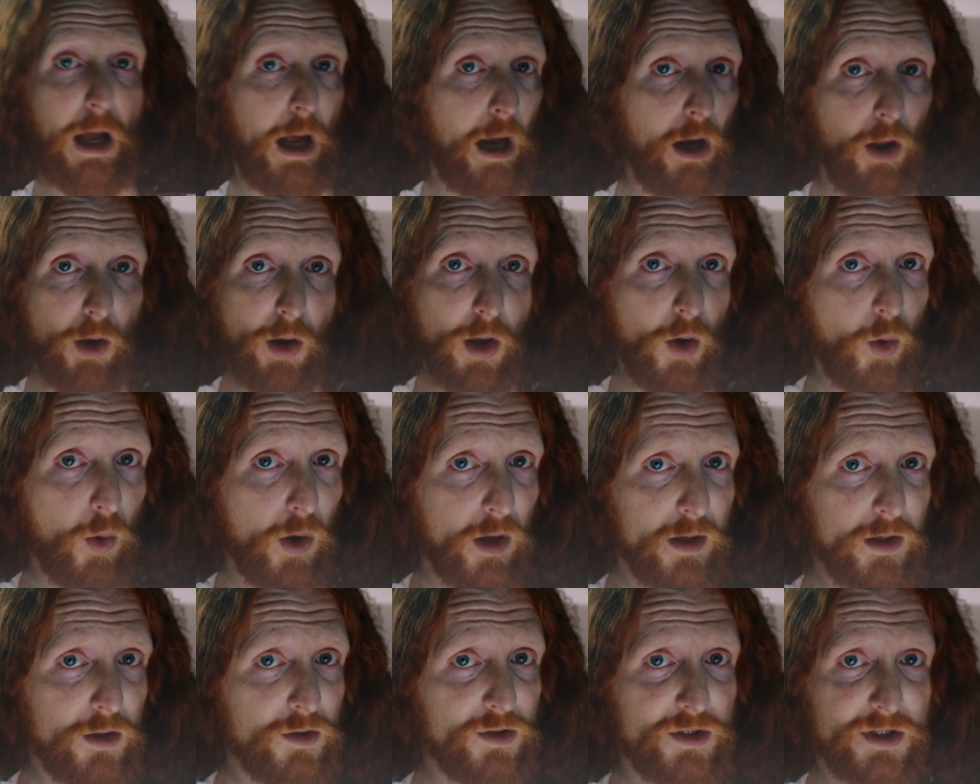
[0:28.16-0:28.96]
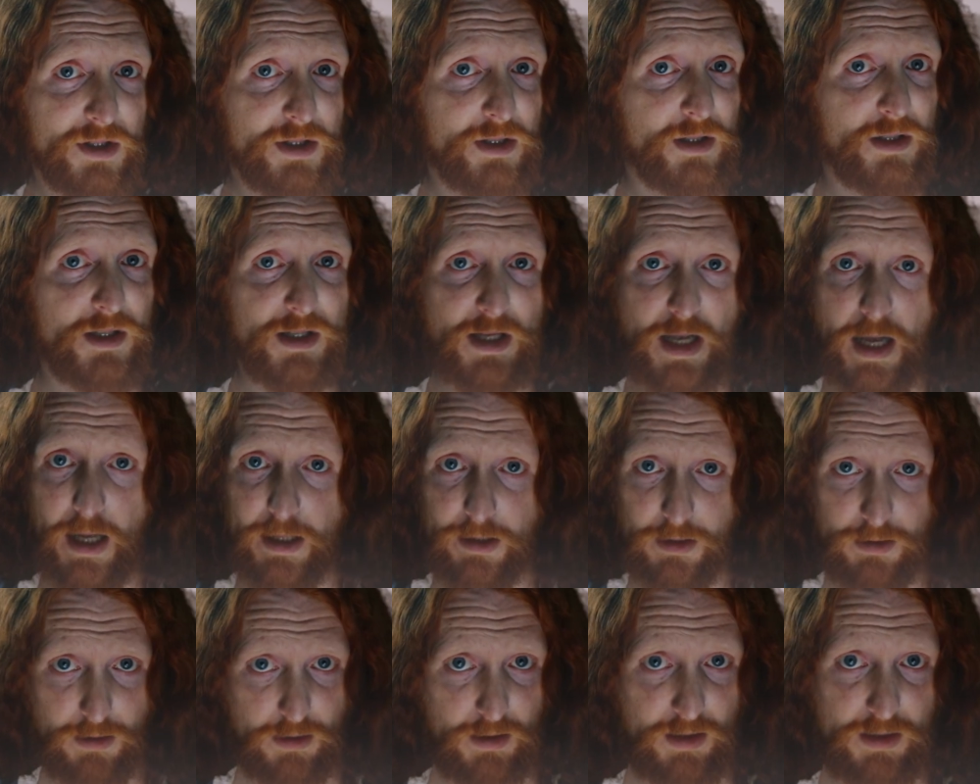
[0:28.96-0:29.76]
I don't know what you just
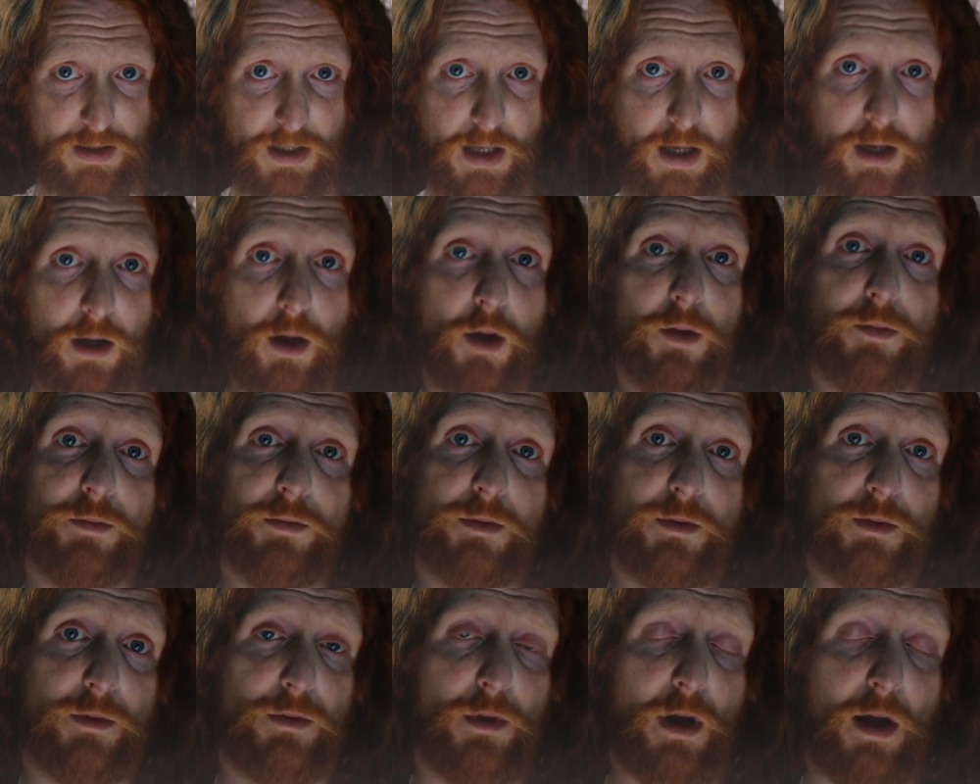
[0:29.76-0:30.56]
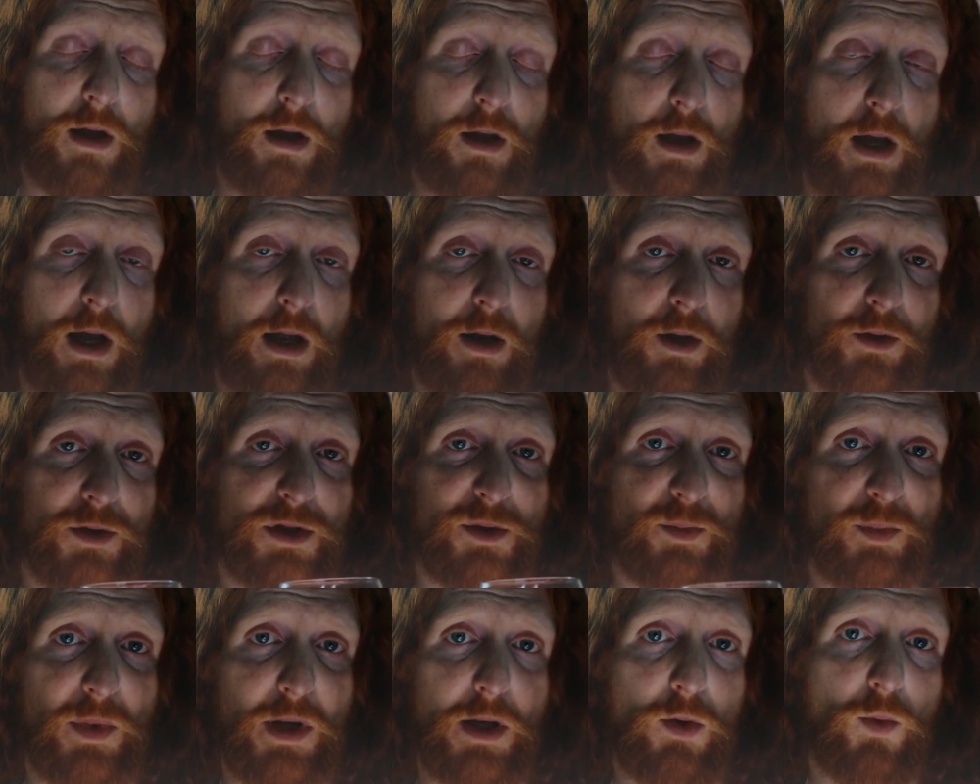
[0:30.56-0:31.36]
said because I don't I don't
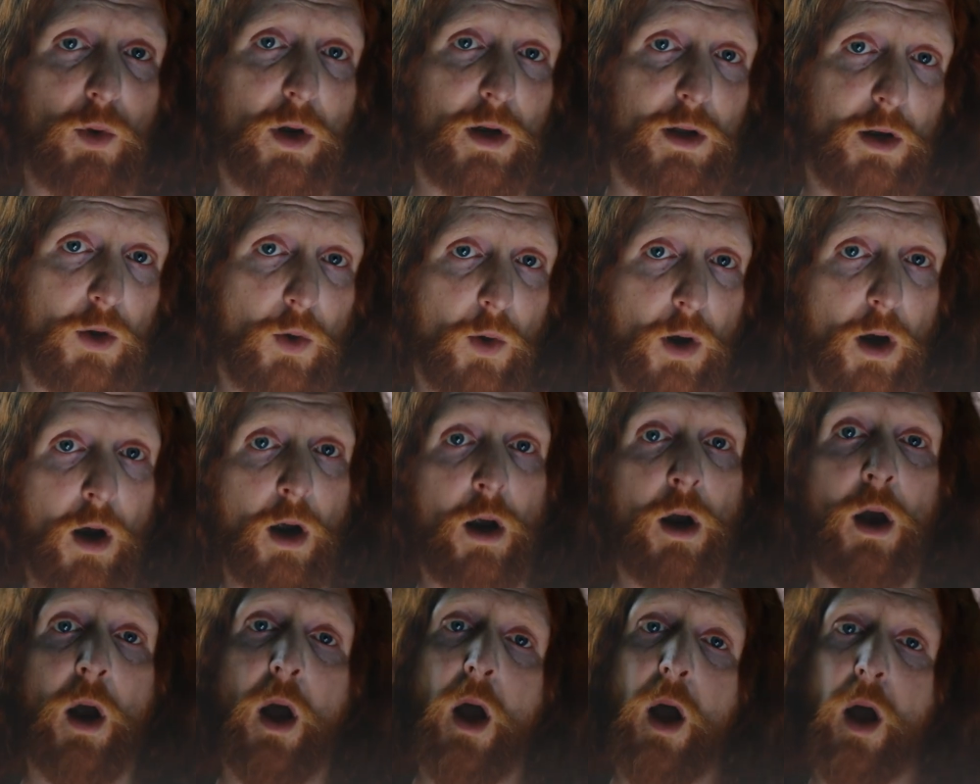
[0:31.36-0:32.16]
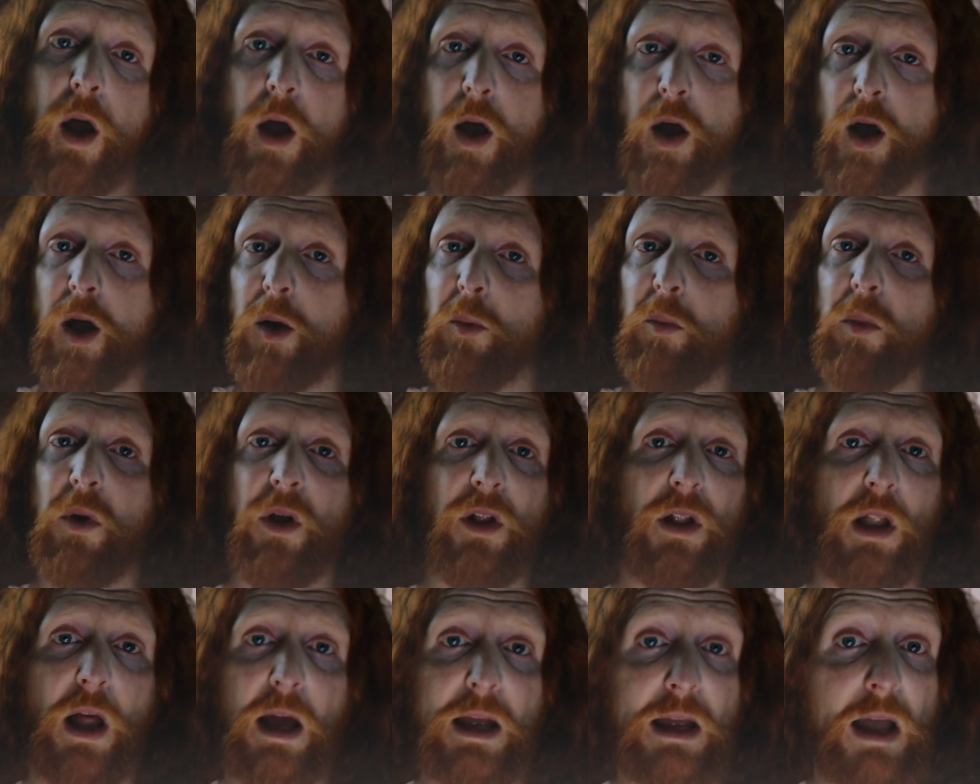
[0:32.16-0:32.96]
speak what you are,
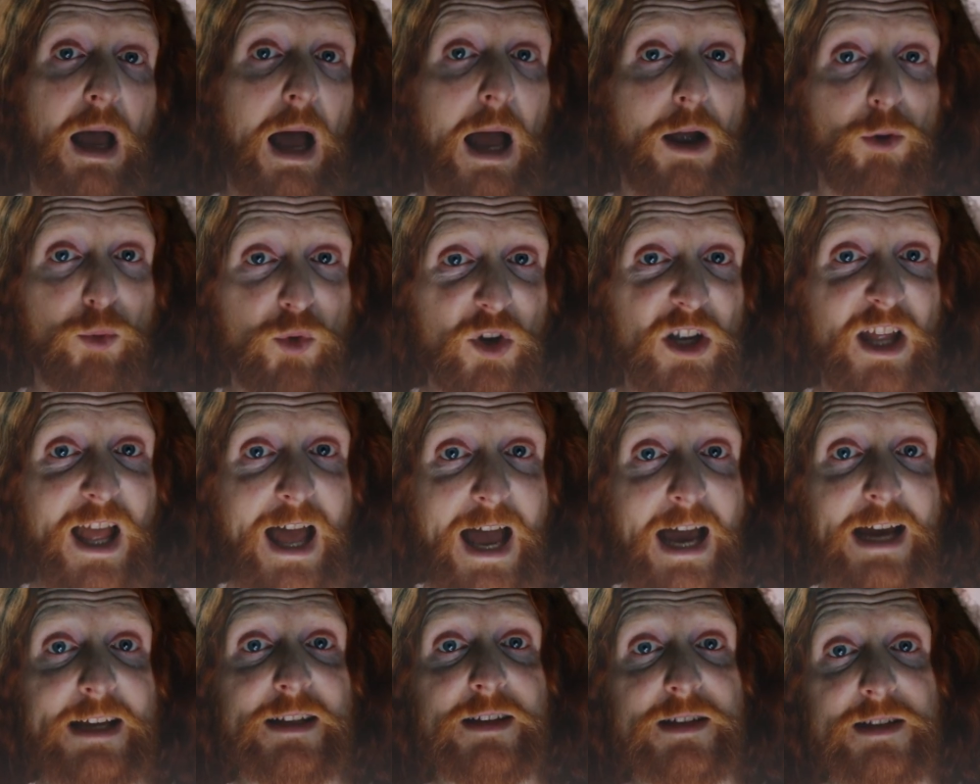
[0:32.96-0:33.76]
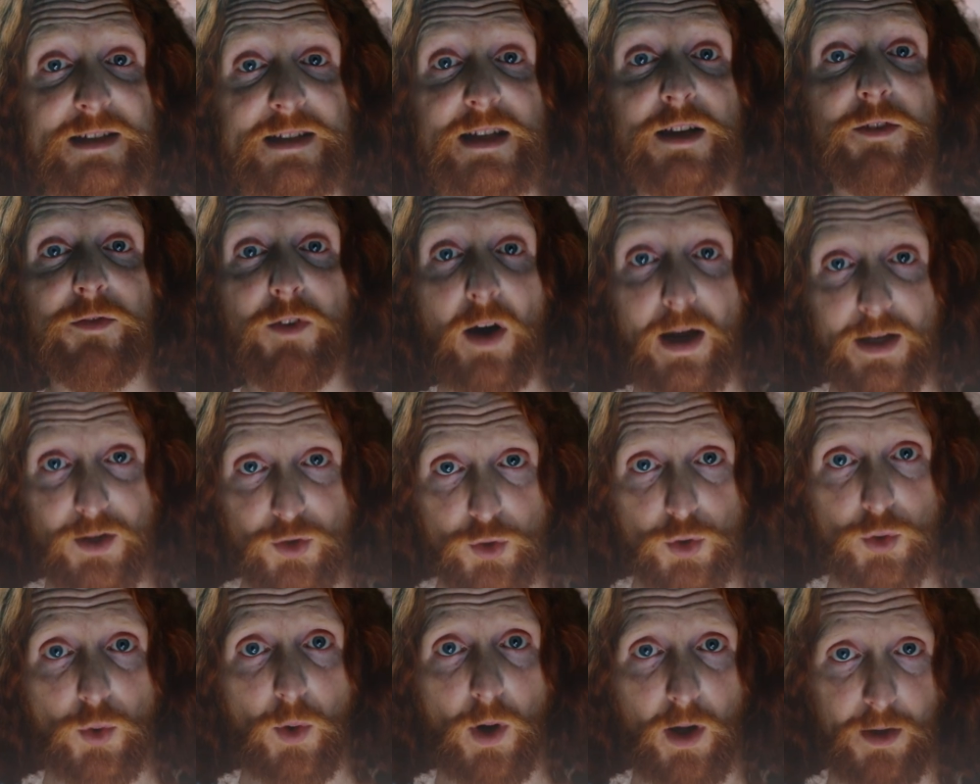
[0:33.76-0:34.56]
but like I react as if I
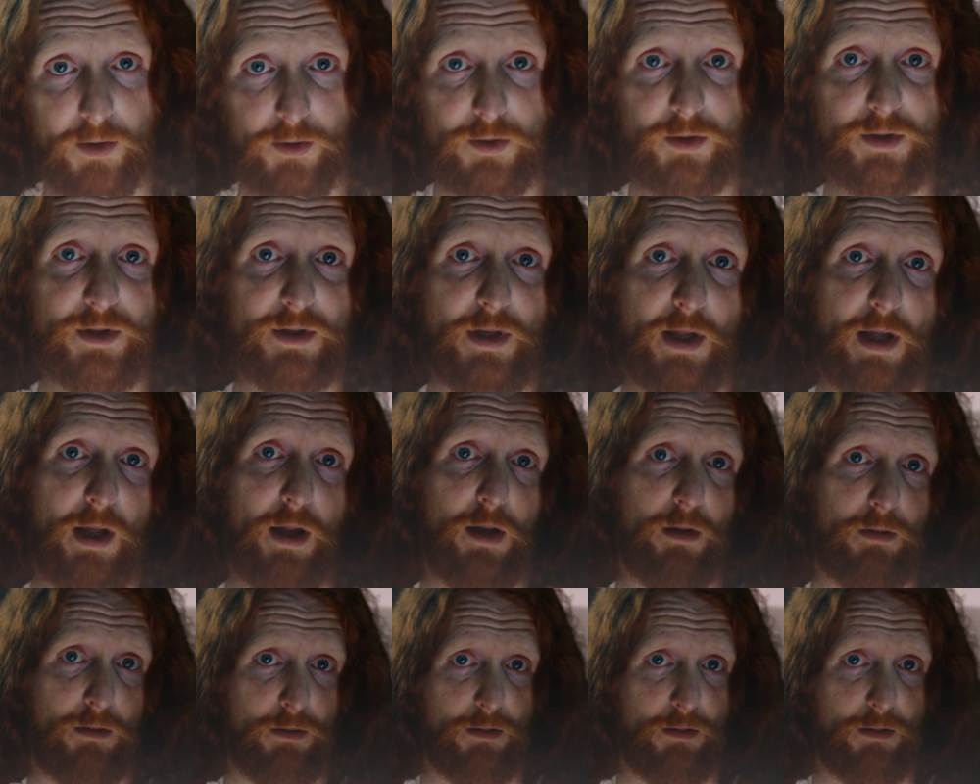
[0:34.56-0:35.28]
do understand.